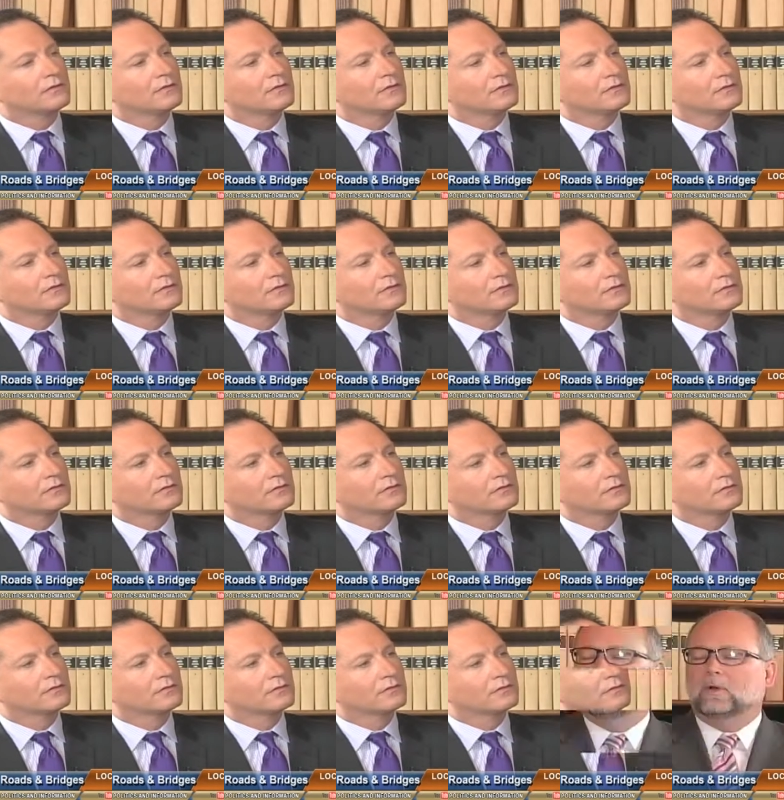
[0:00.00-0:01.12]
but I think
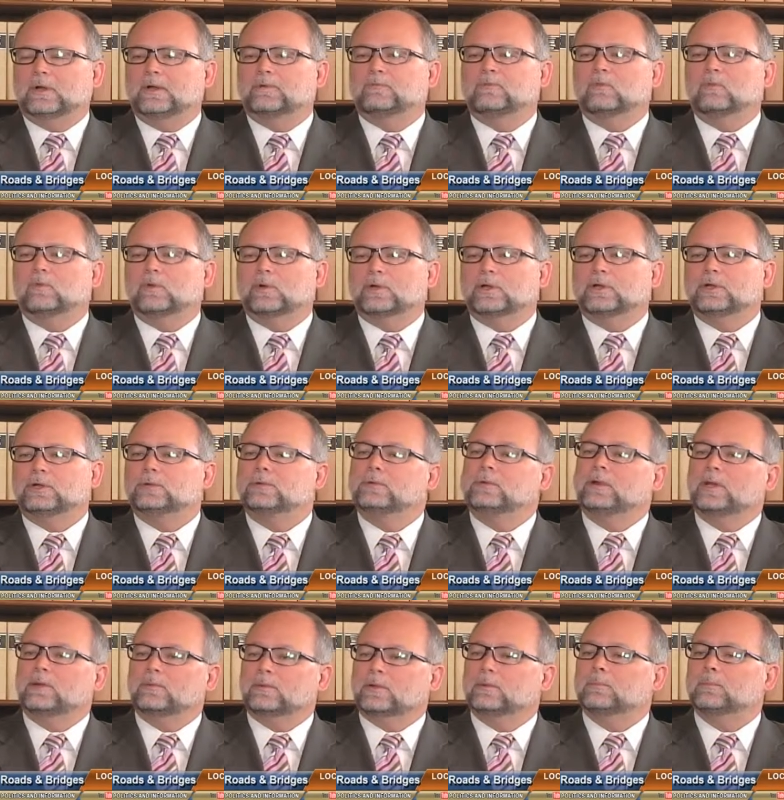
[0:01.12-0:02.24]
whatever we're going to do
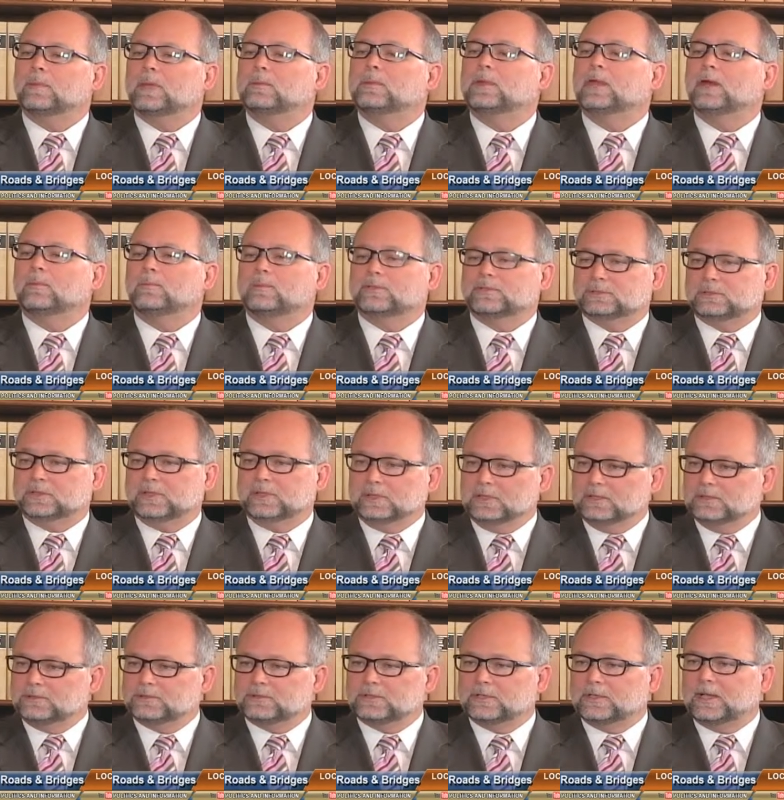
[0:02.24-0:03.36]
now can maybe help us lead
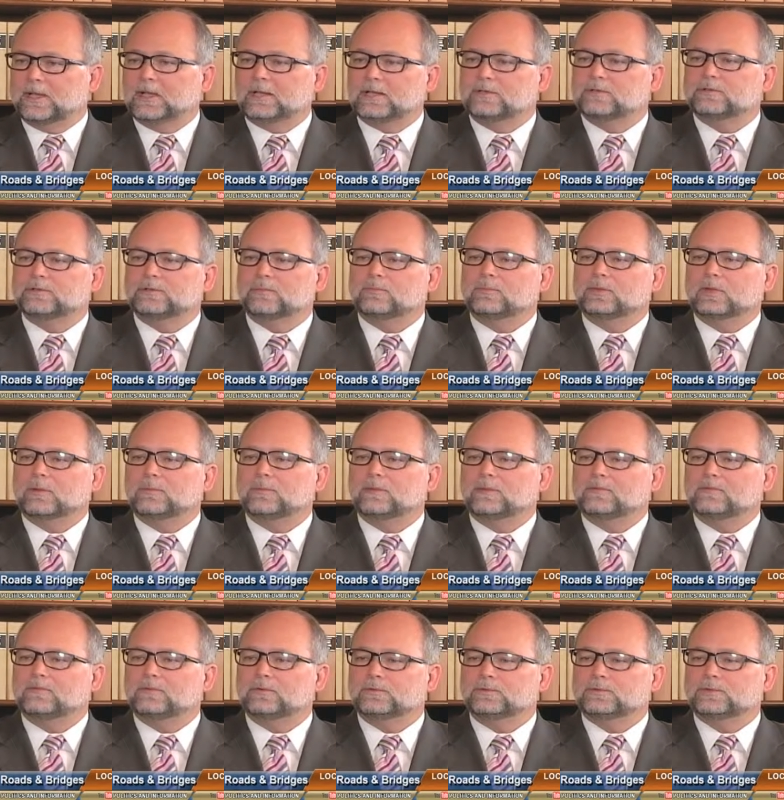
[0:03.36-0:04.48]
us to that and sometime in the
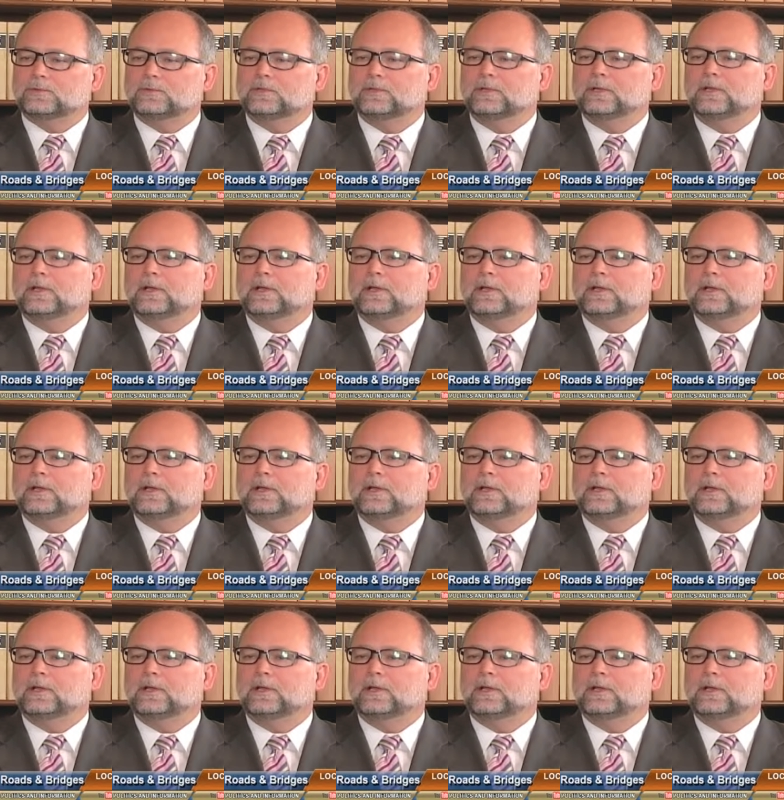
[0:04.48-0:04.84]
future.